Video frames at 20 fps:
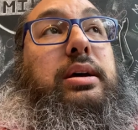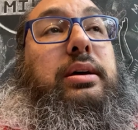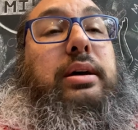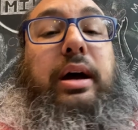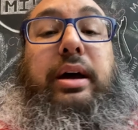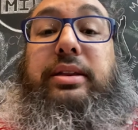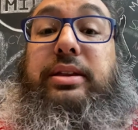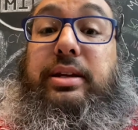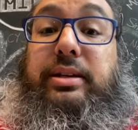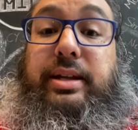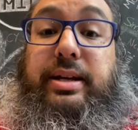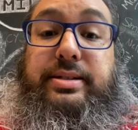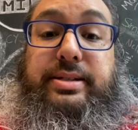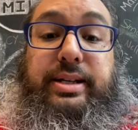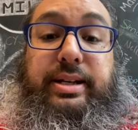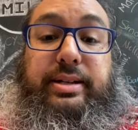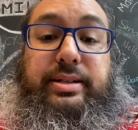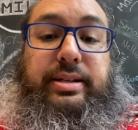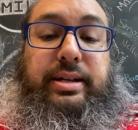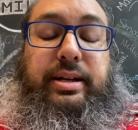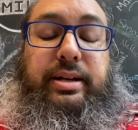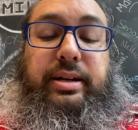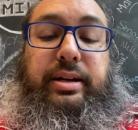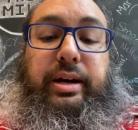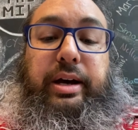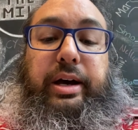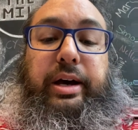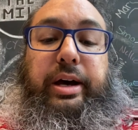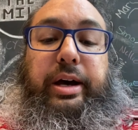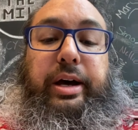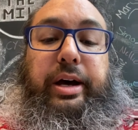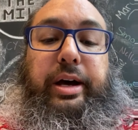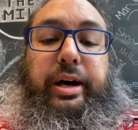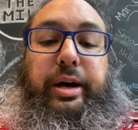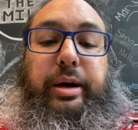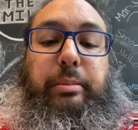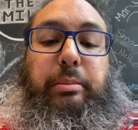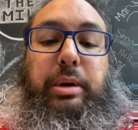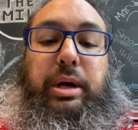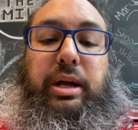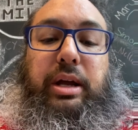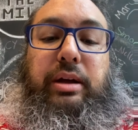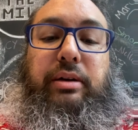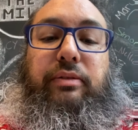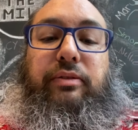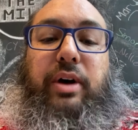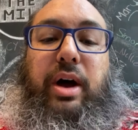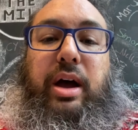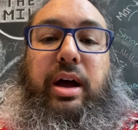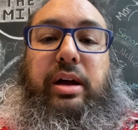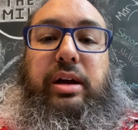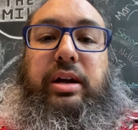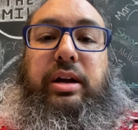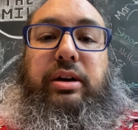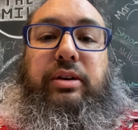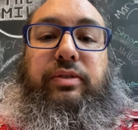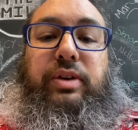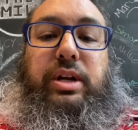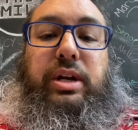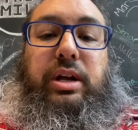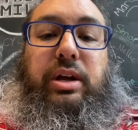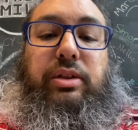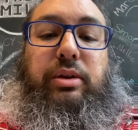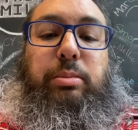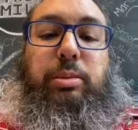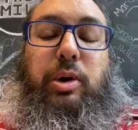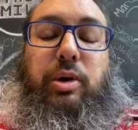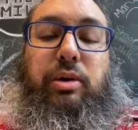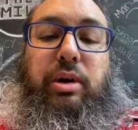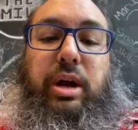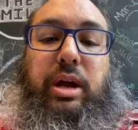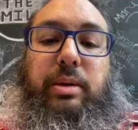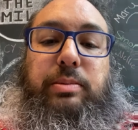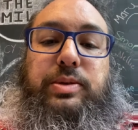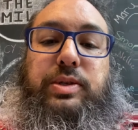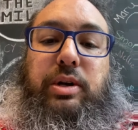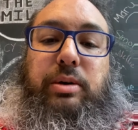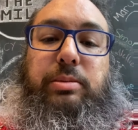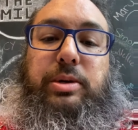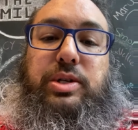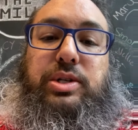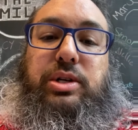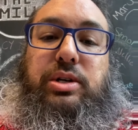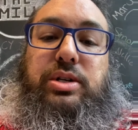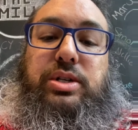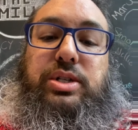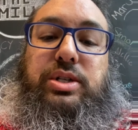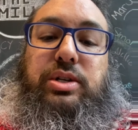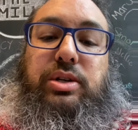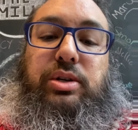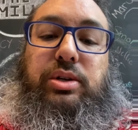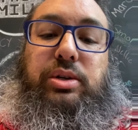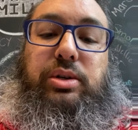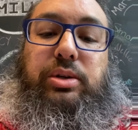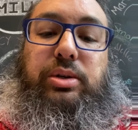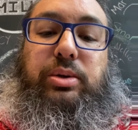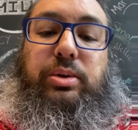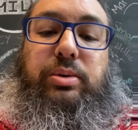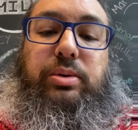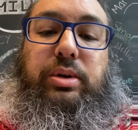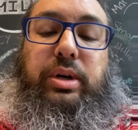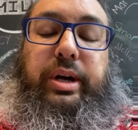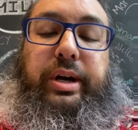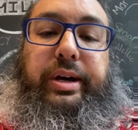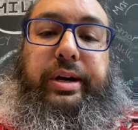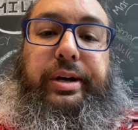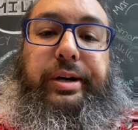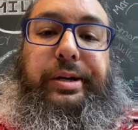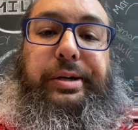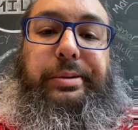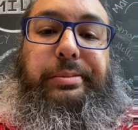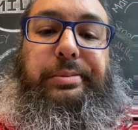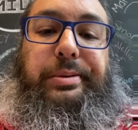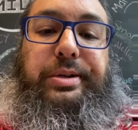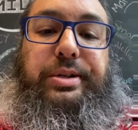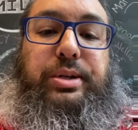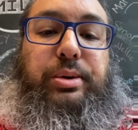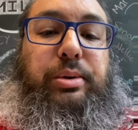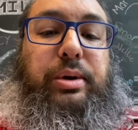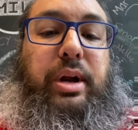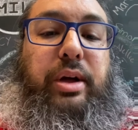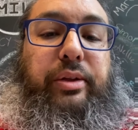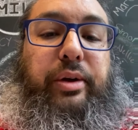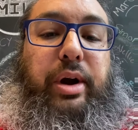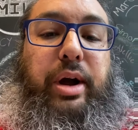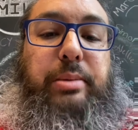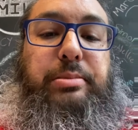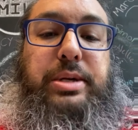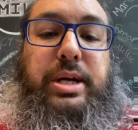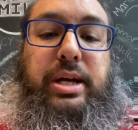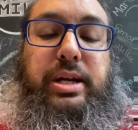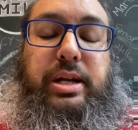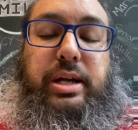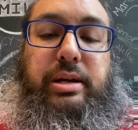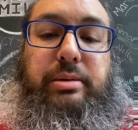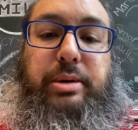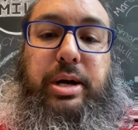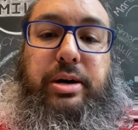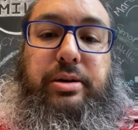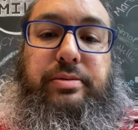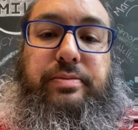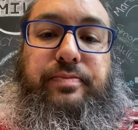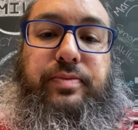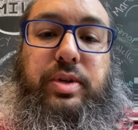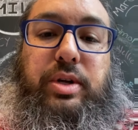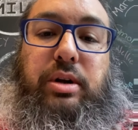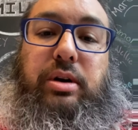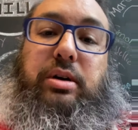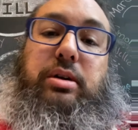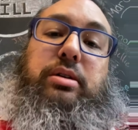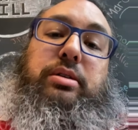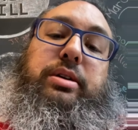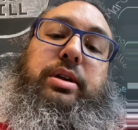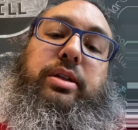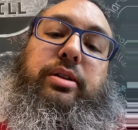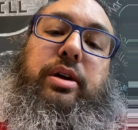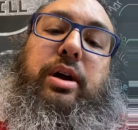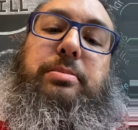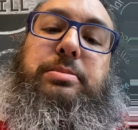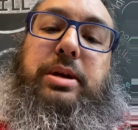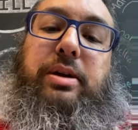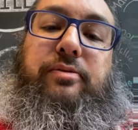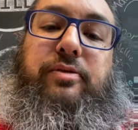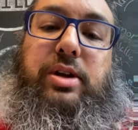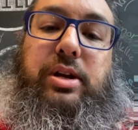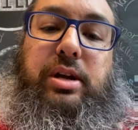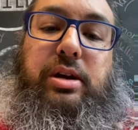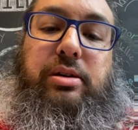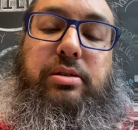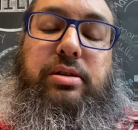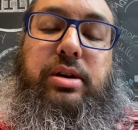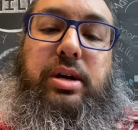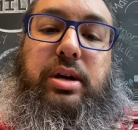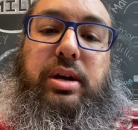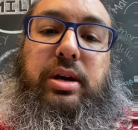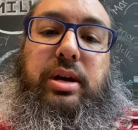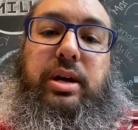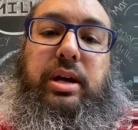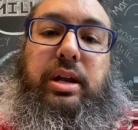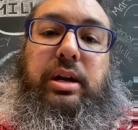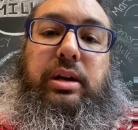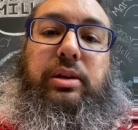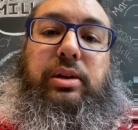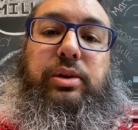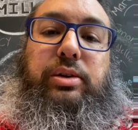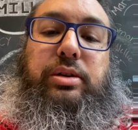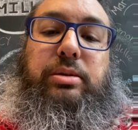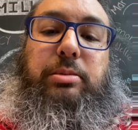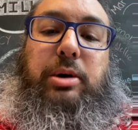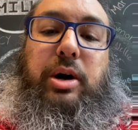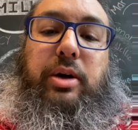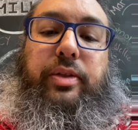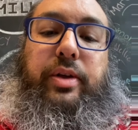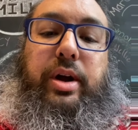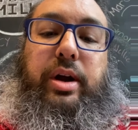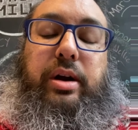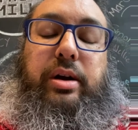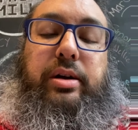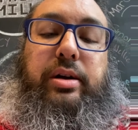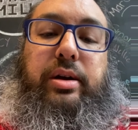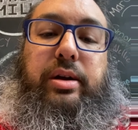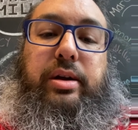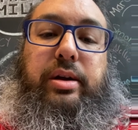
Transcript: I think that's it. If I hear of any other programs, I'll be sure to do another update email or another update video and include them on there.